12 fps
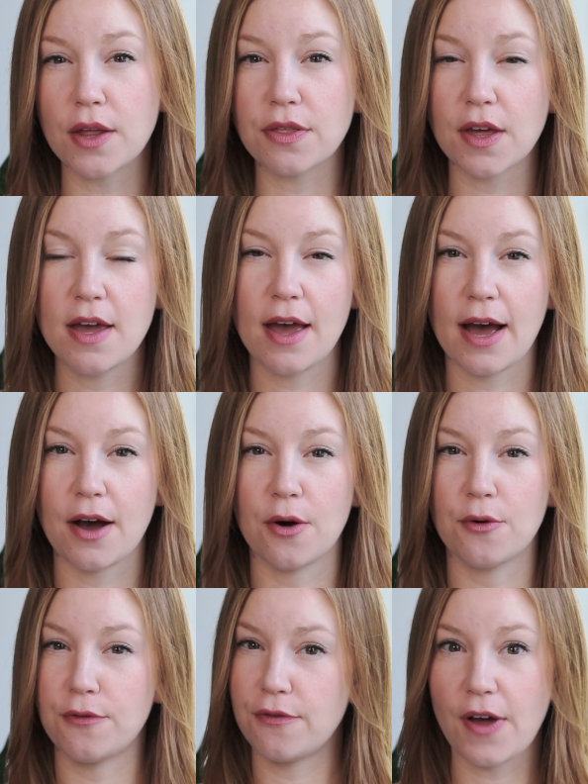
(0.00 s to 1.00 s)
with,
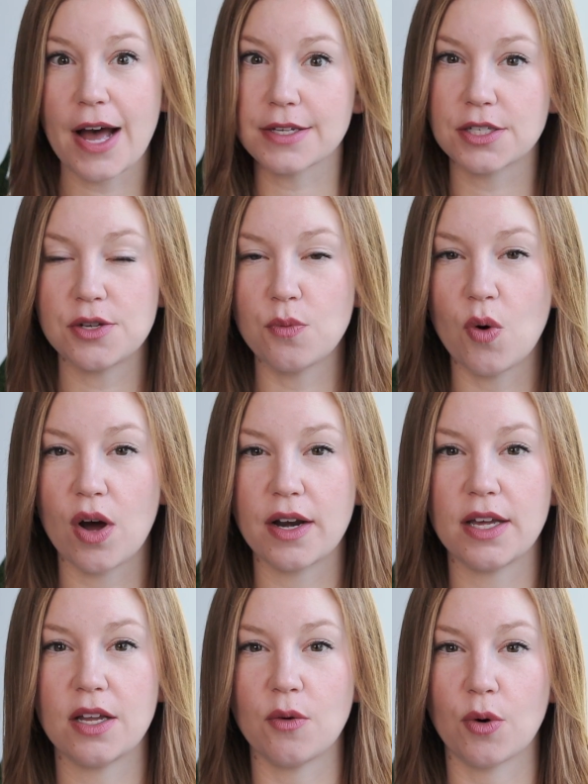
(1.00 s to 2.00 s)
how fast you
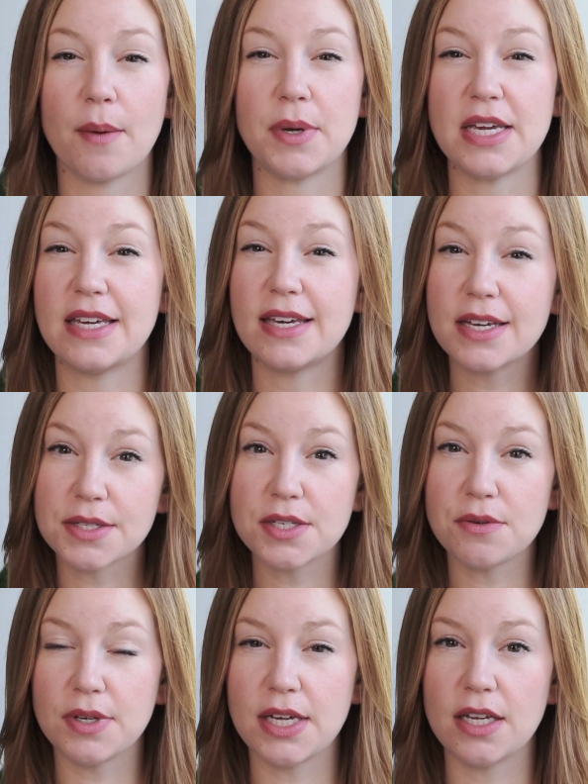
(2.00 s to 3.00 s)
want it, how many gigs
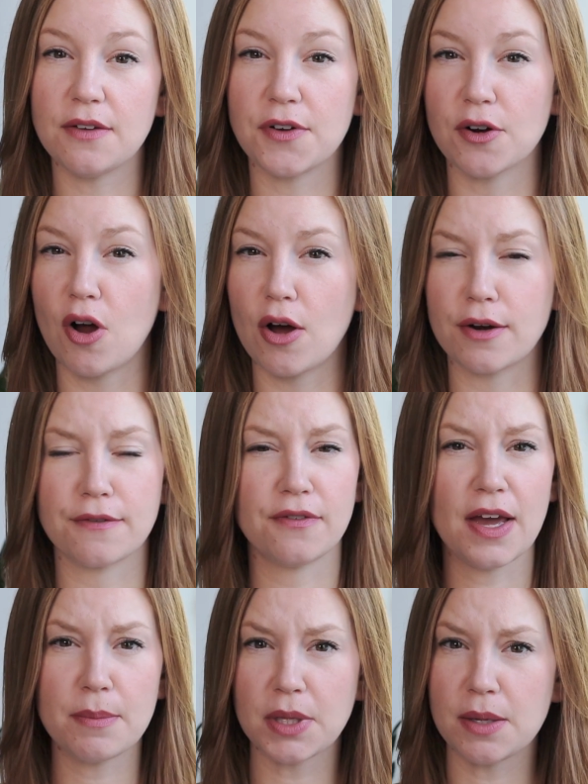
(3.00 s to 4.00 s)
you need if you're on a
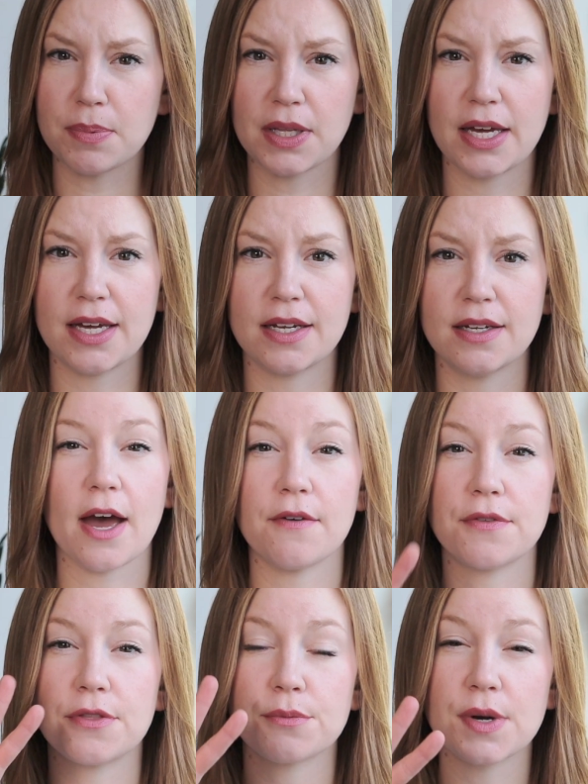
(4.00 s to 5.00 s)
family plan. We
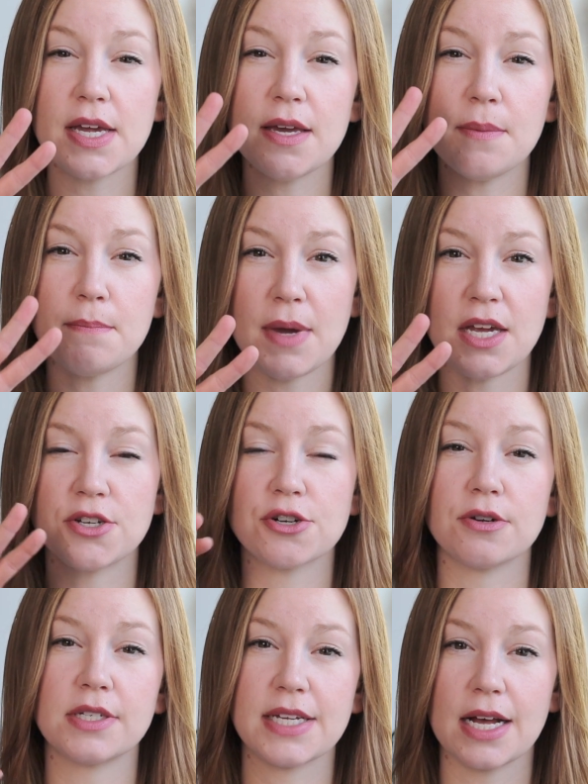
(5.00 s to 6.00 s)
have 3
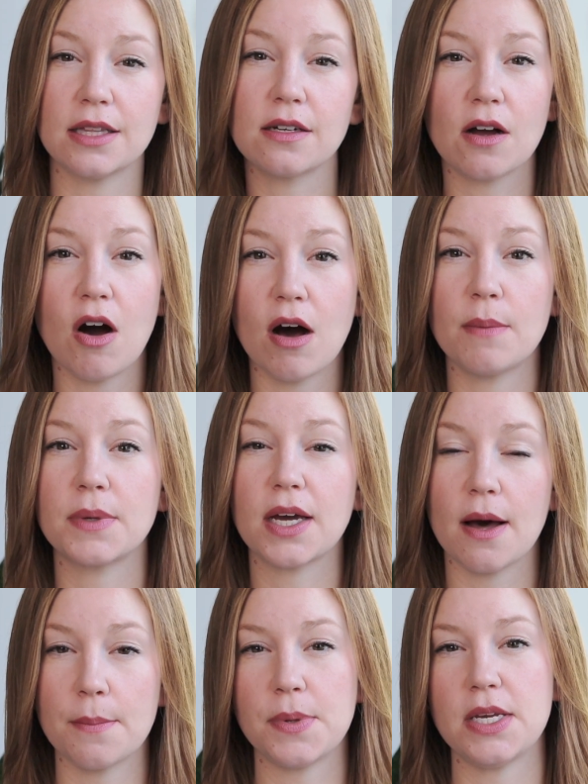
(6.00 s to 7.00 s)
major telecom
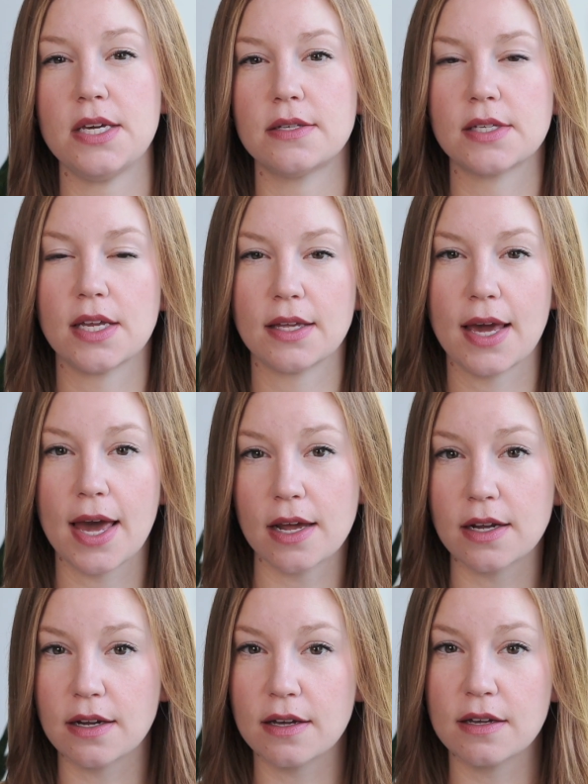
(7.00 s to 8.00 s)
companies in
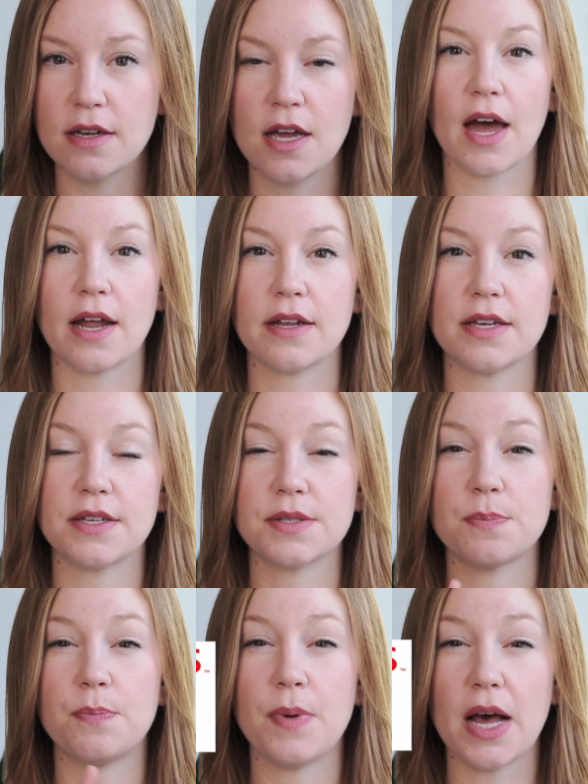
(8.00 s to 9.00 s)
Canada. That
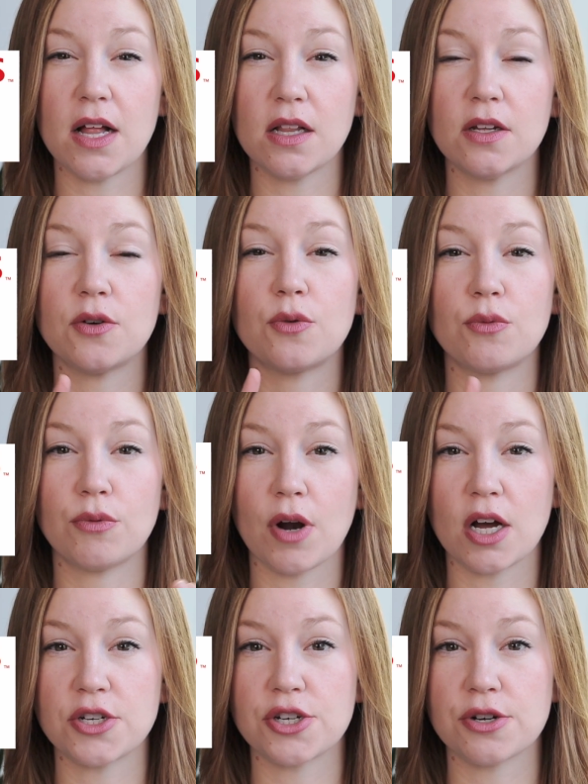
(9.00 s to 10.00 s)
is Bell,
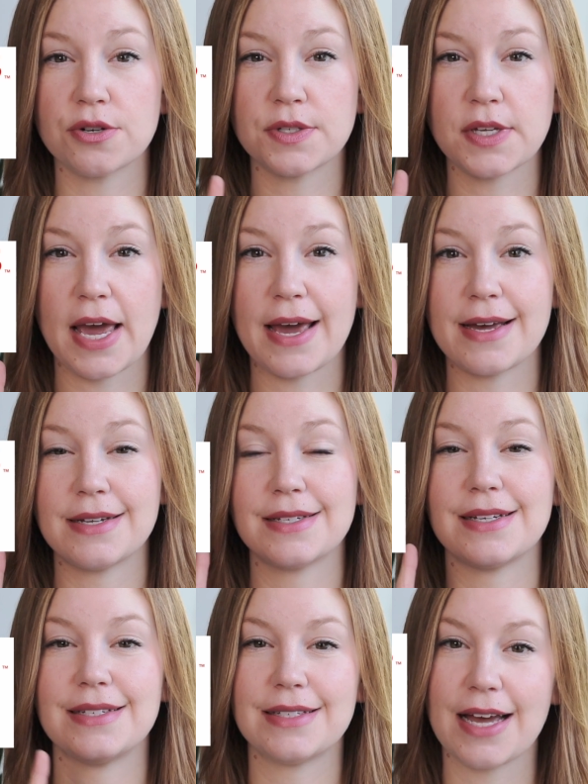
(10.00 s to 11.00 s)
Rogers, and
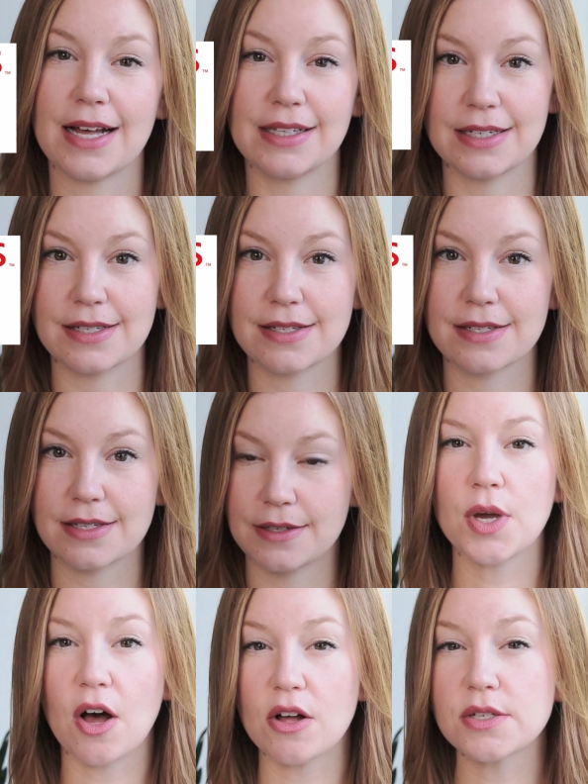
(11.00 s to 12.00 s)
TELUS.
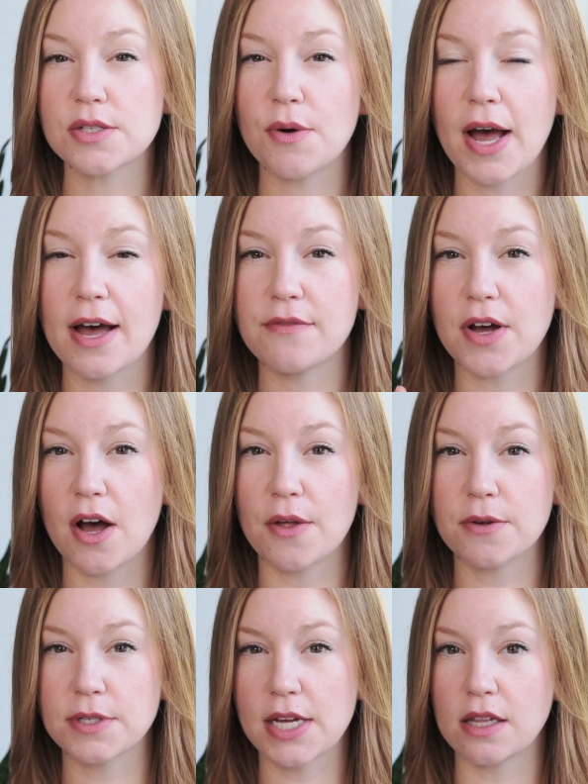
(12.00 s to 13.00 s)
We also have
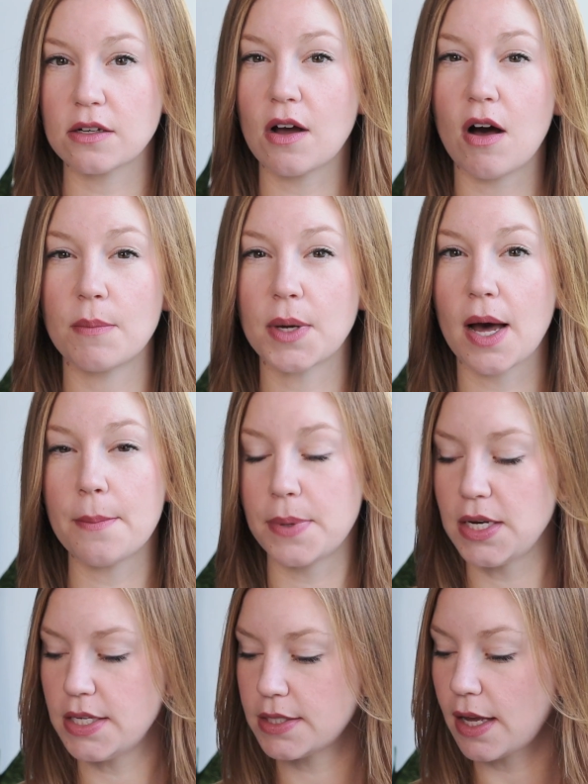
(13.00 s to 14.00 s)
other telecom
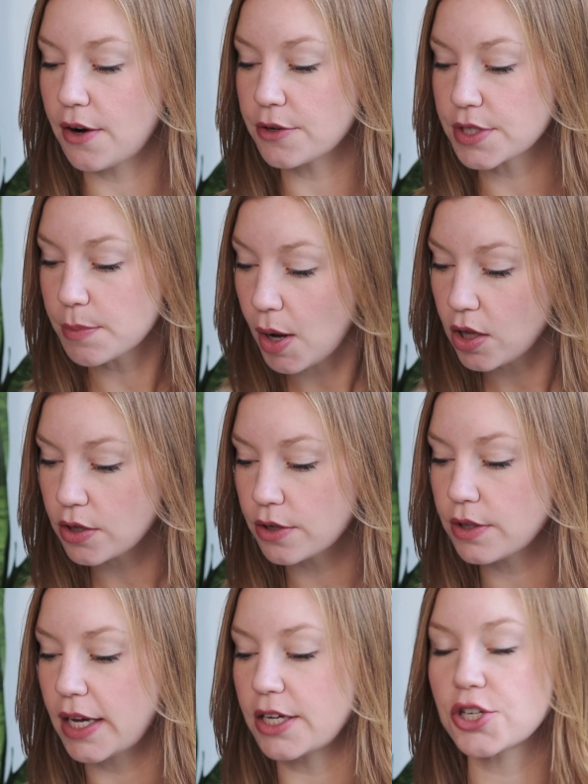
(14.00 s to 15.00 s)
companies that are
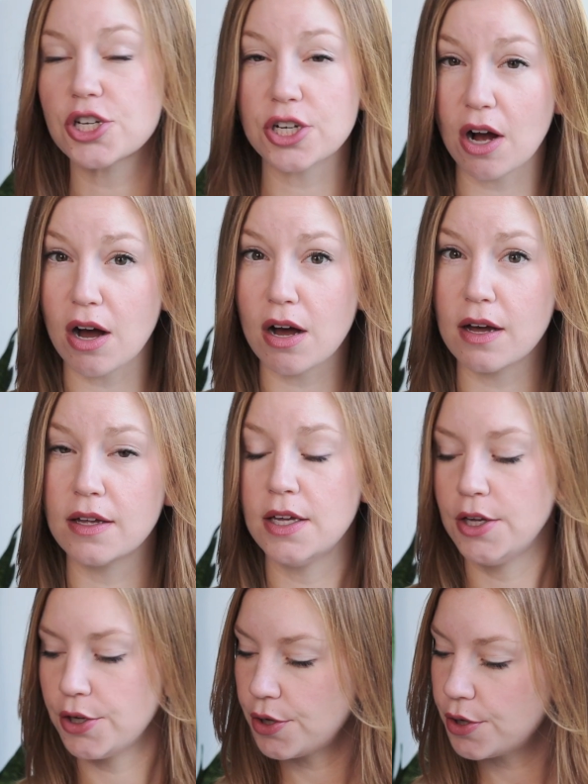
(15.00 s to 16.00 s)
smaller like Shaw,
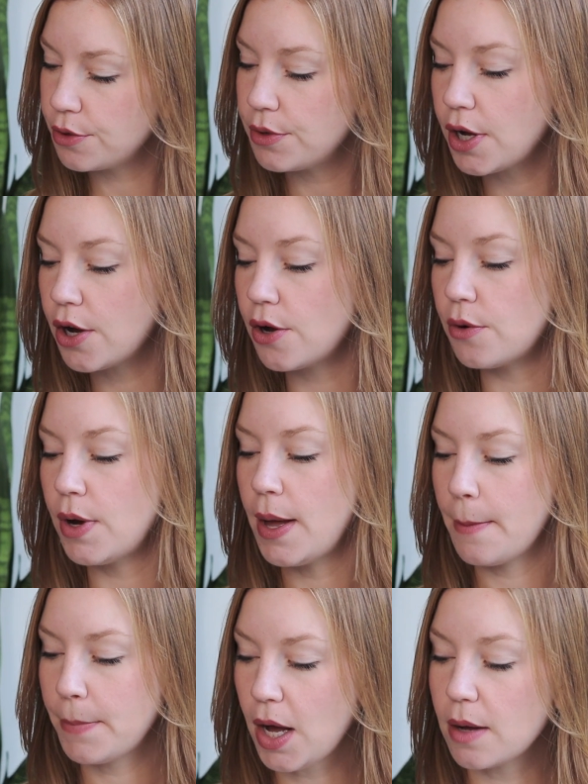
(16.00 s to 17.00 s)
Koodo,
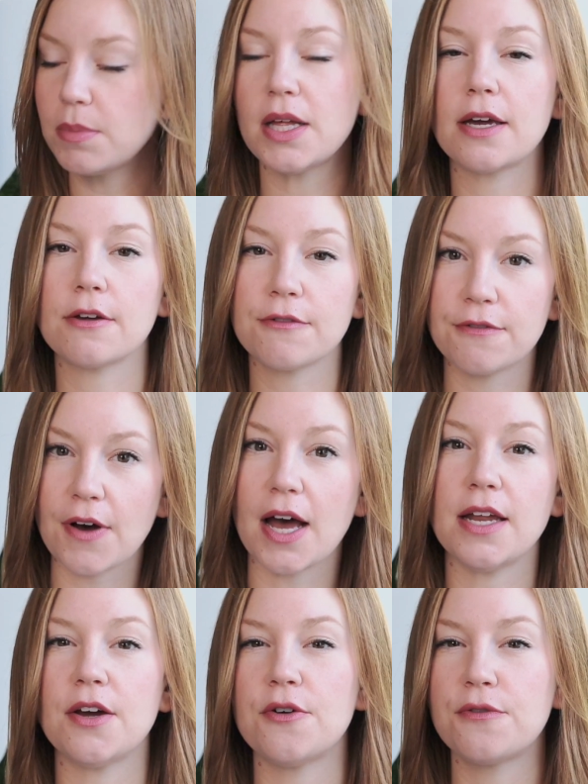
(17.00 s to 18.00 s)
Public,
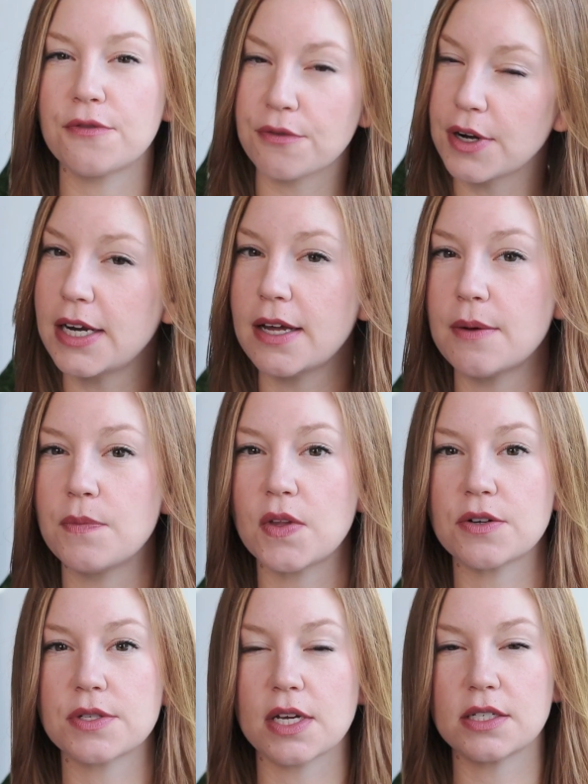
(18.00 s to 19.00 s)
Fido, Freedom.
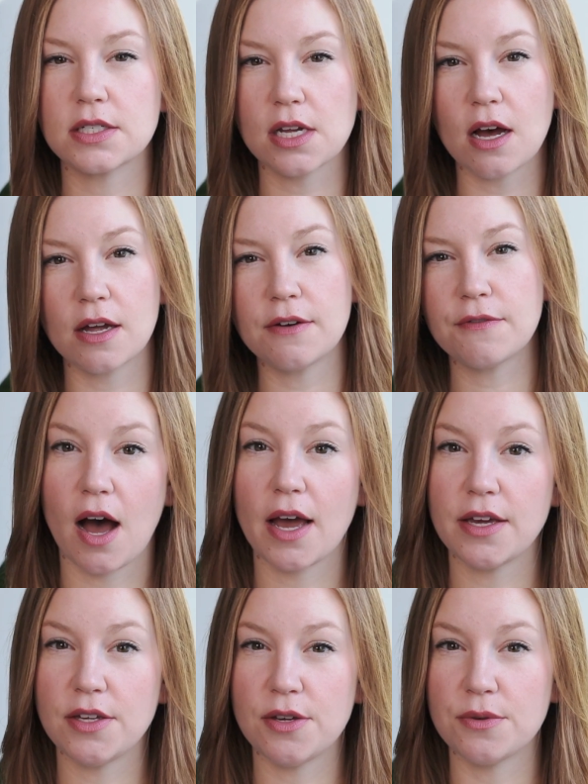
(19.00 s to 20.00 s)
There's a ton.
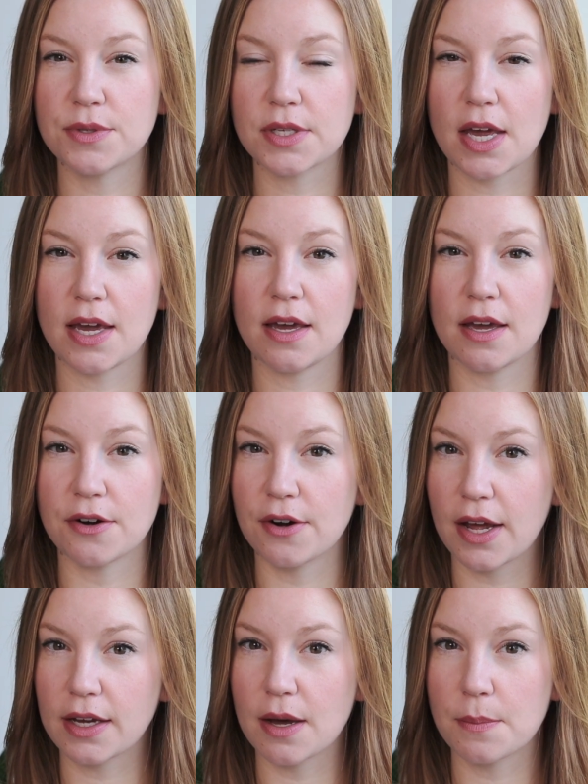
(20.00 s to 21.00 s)
I use a
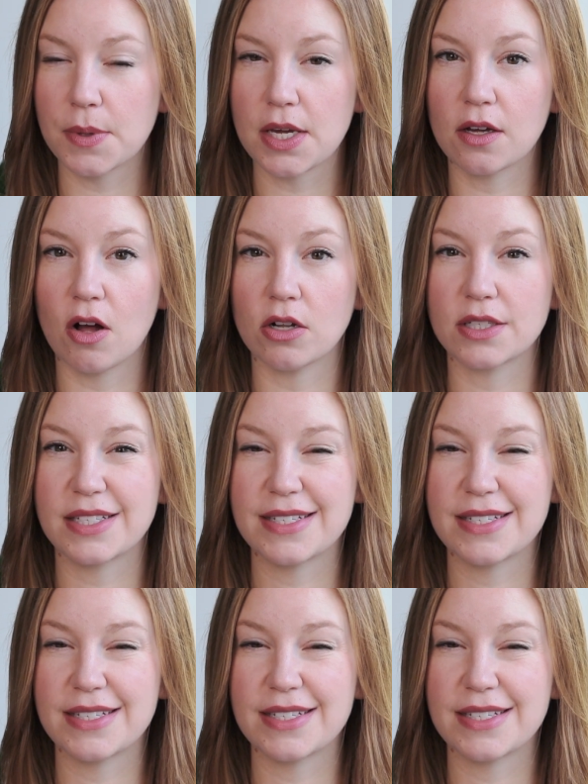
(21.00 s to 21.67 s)
internet company called